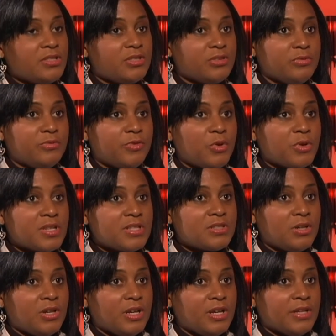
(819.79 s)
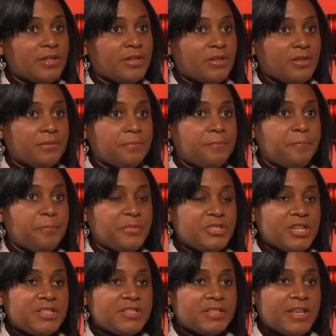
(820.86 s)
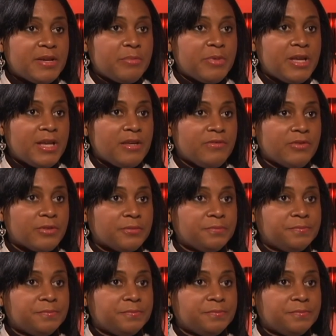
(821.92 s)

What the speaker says: to focus on changing that behavior.